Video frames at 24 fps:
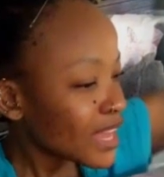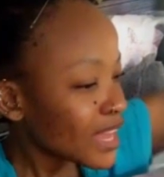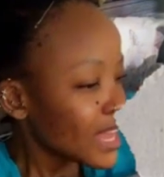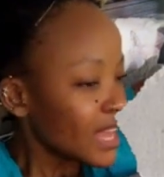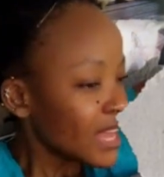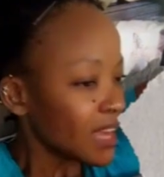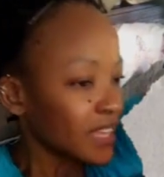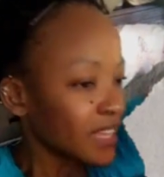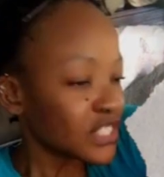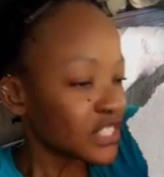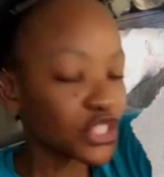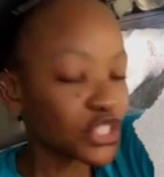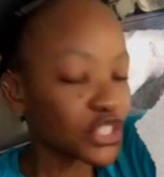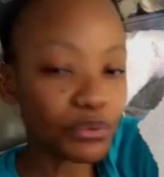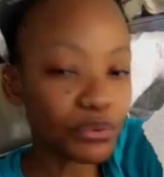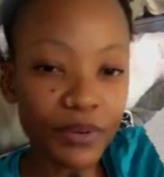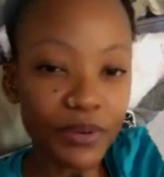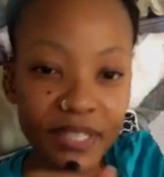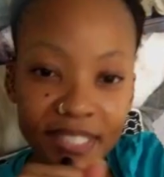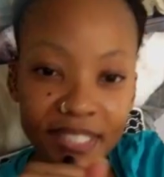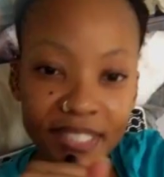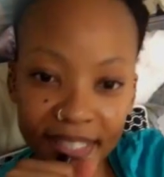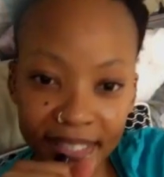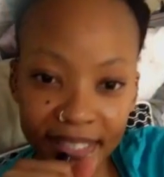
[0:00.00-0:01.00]
It's
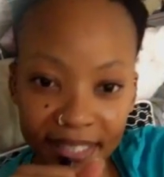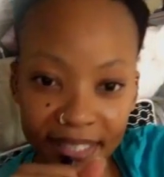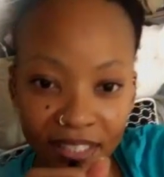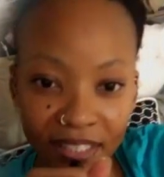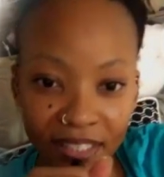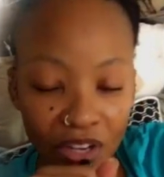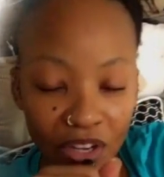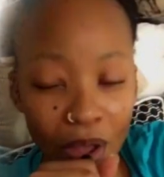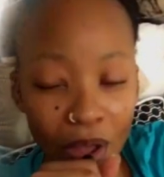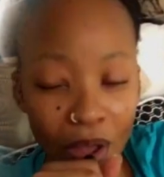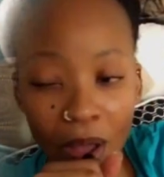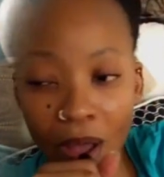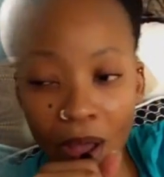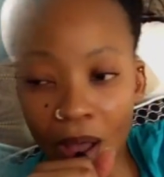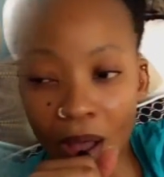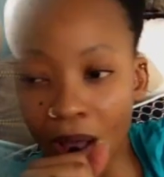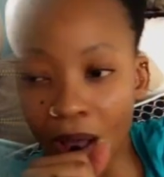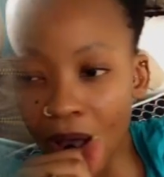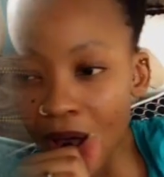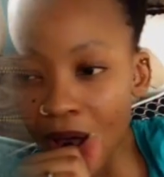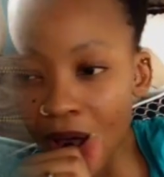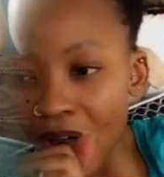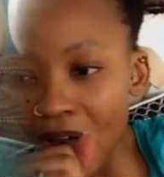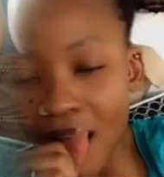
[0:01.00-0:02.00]
written in
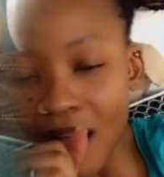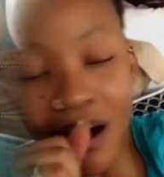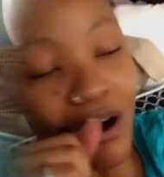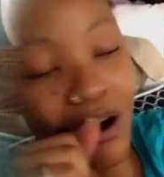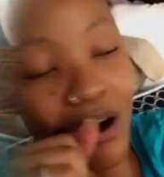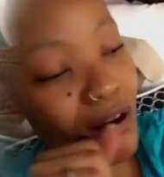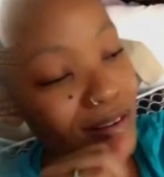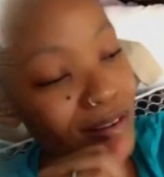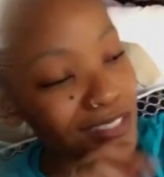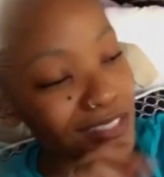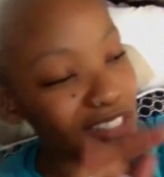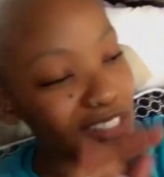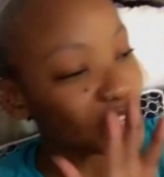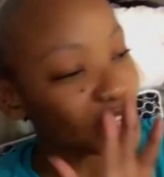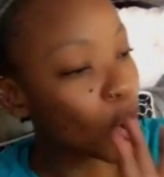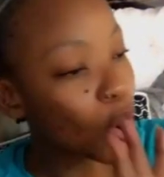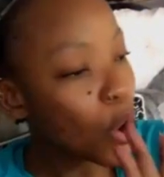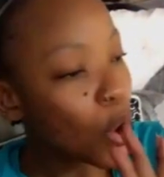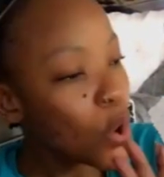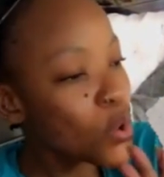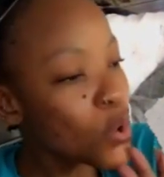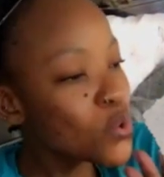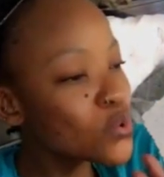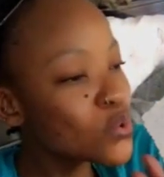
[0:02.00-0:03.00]
God's
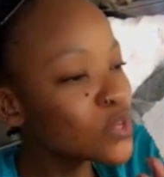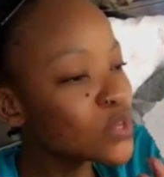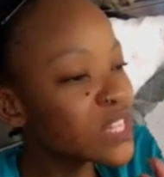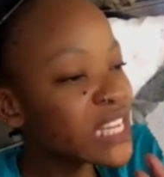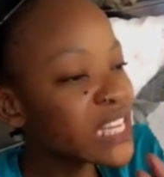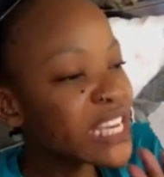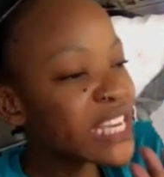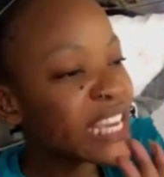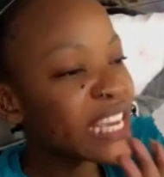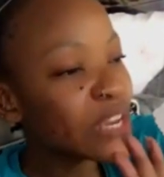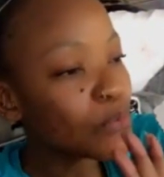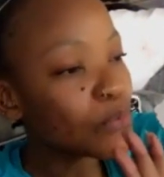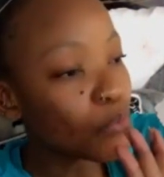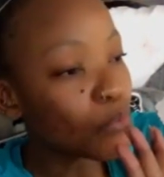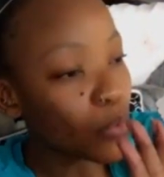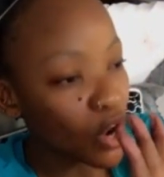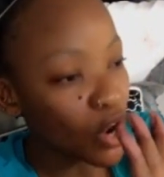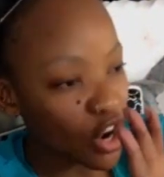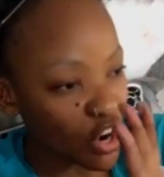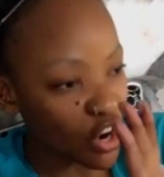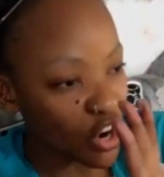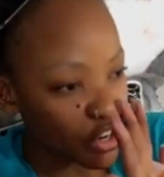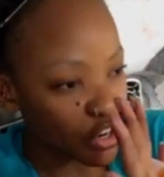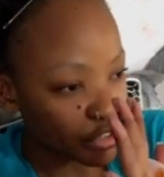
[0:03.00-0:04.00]
holy
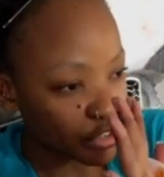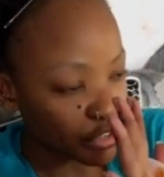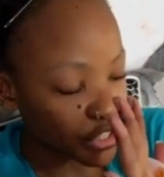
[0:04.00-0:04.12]
word